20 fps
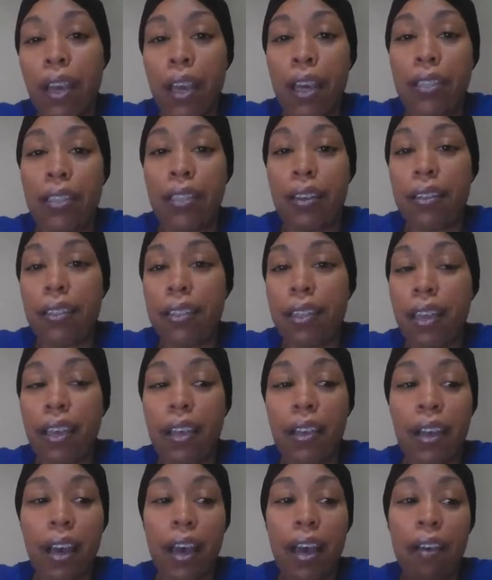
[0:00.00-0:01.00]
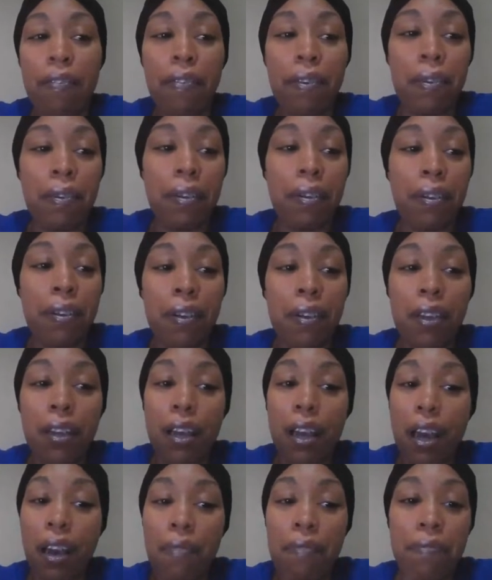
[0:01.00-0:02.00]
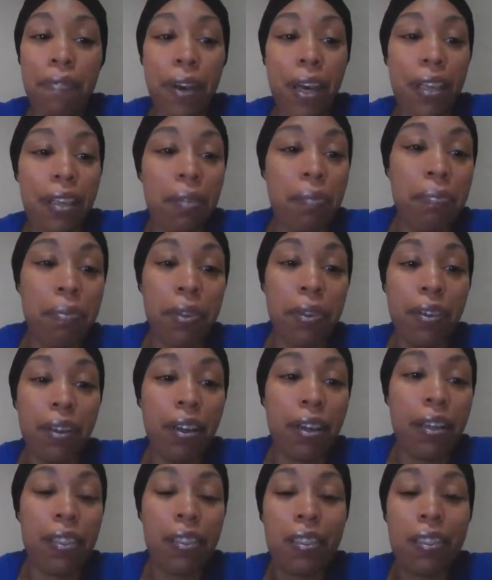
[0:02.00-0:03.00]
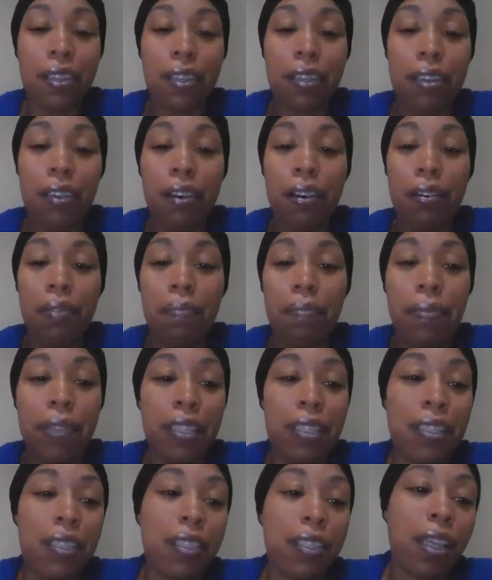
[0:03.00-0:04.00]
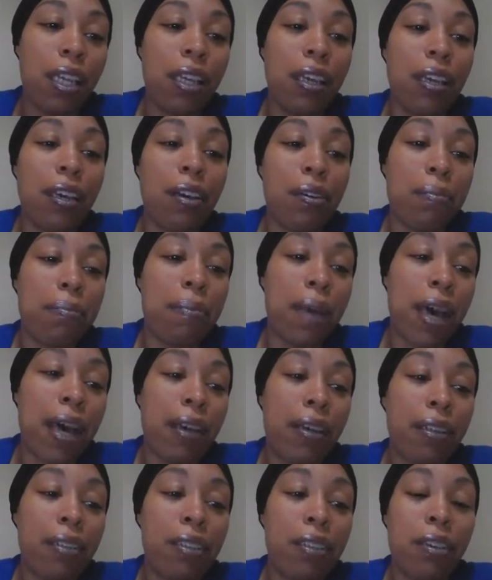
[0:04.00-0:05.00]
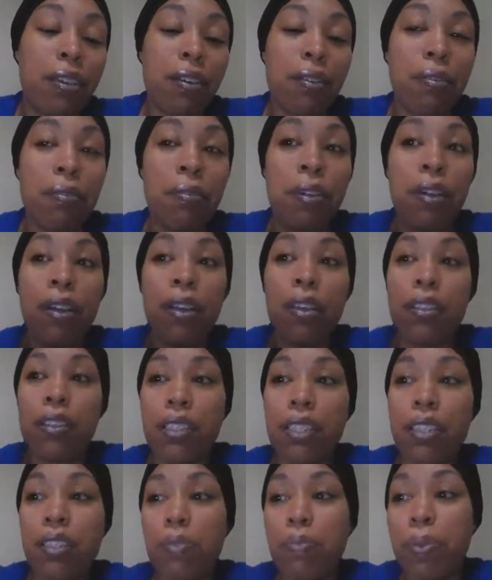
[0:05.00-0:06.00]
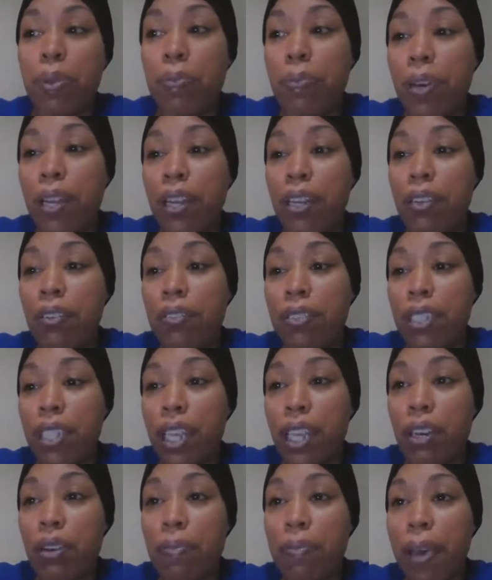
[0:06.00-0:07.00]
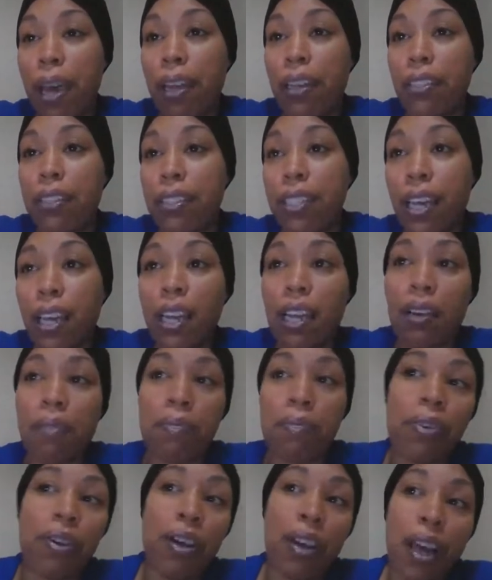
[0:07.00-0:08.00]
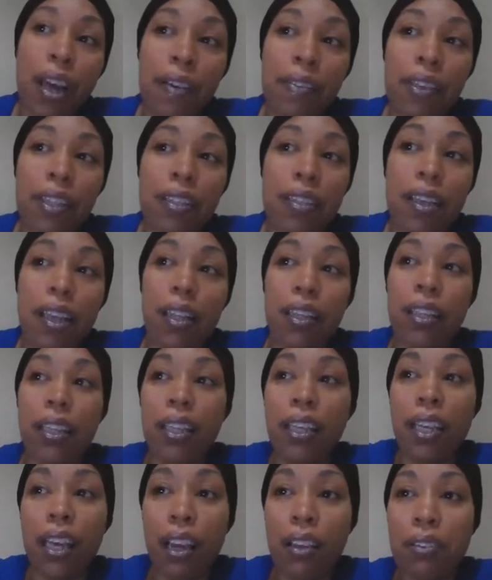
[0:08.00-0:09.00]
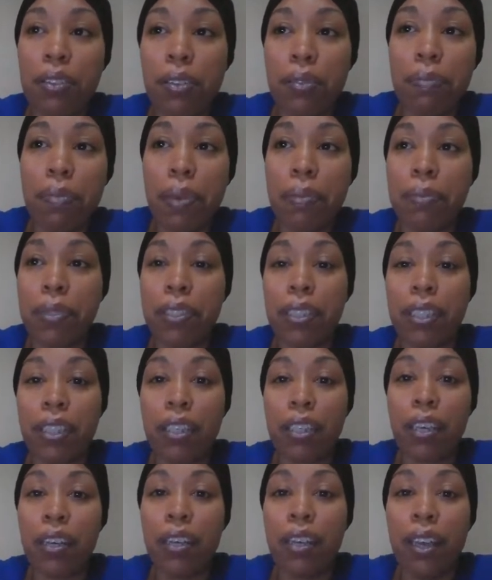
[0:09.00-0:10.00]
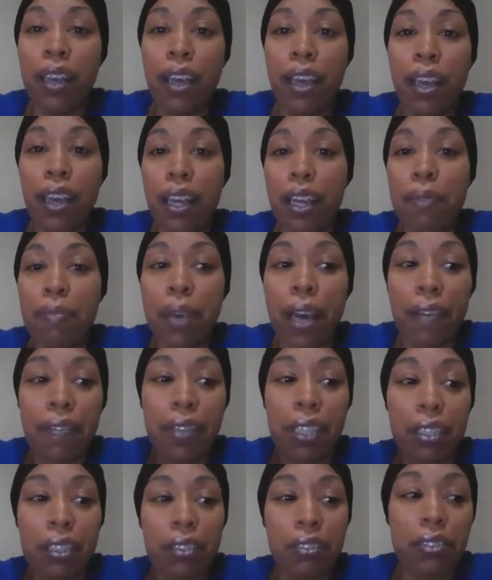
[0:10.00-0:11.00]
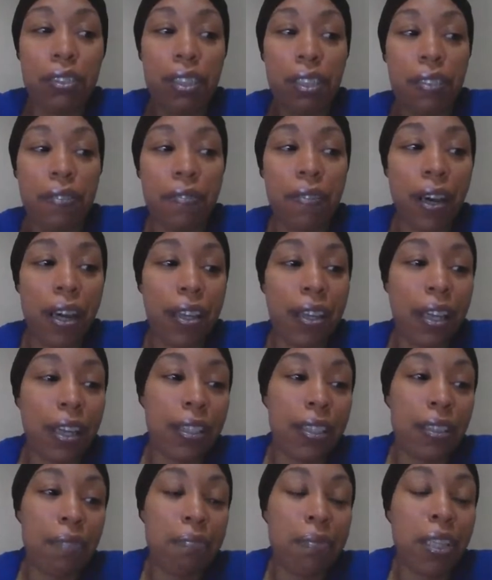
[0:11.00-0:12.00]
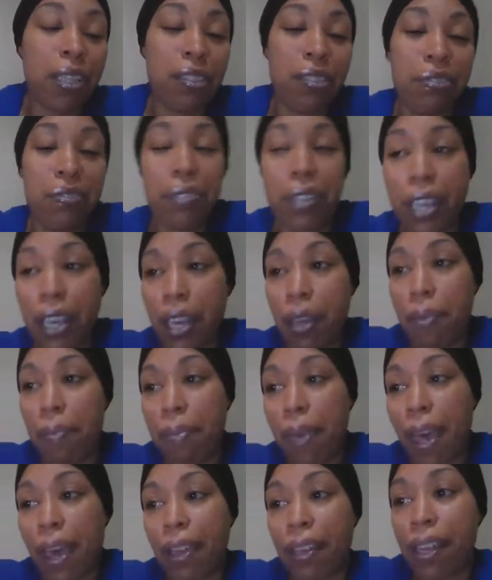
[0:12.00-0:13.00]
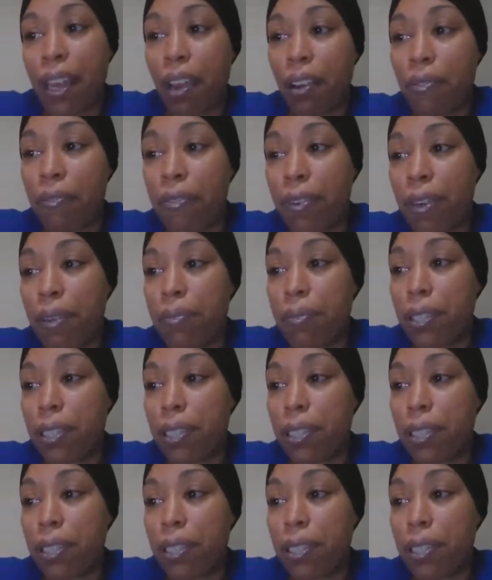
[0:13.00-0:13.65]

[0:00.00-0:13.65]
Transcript: As I said, I'm fighting because this is a legal matter. So this will be one of those legal matters that I'm gonna have to take to the council members again, and I'm gonna have to seriously fight. Like, some things you can't back down from.